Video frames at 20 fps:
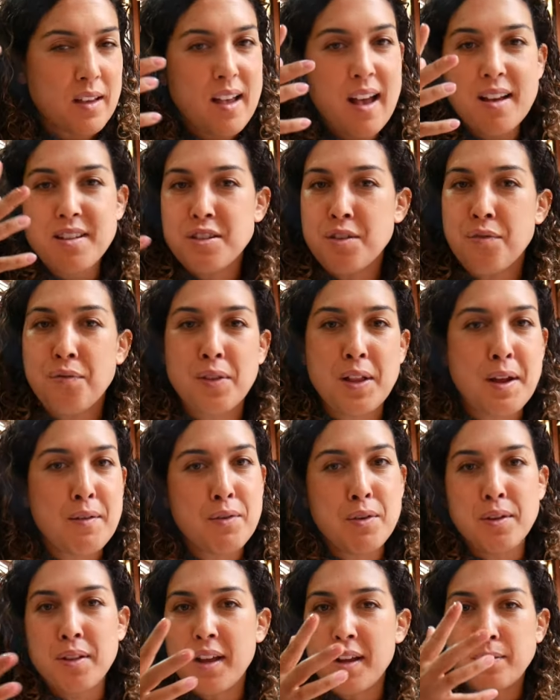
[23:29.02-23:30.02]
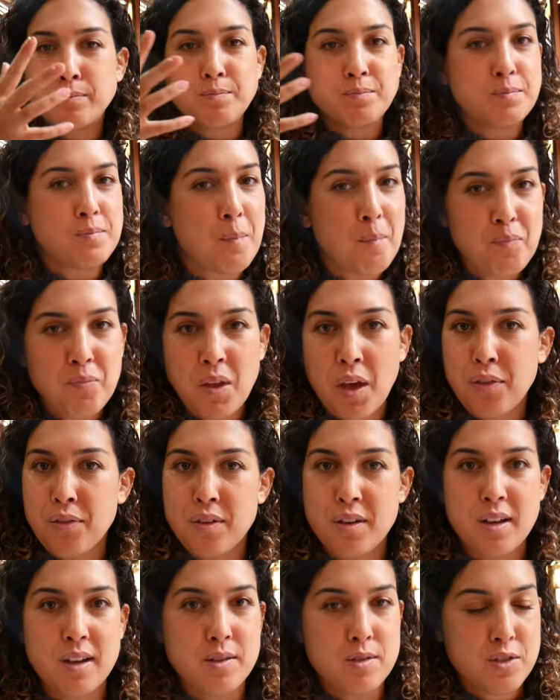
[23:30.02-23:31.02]
has a flavor like
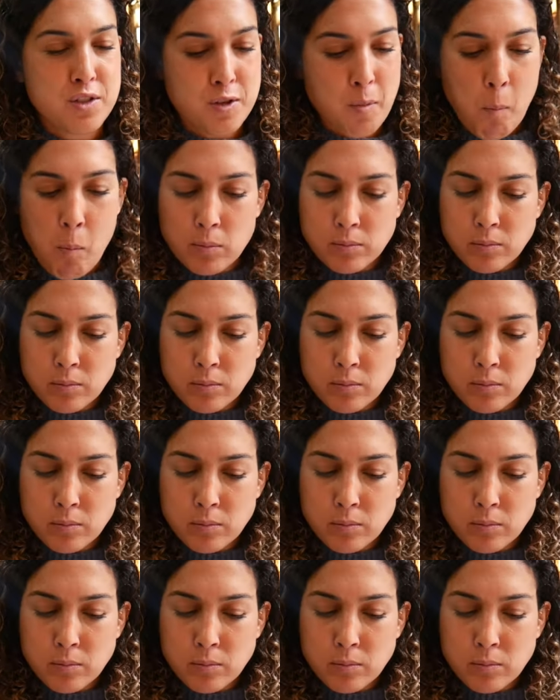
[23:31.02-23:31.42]
nothing else.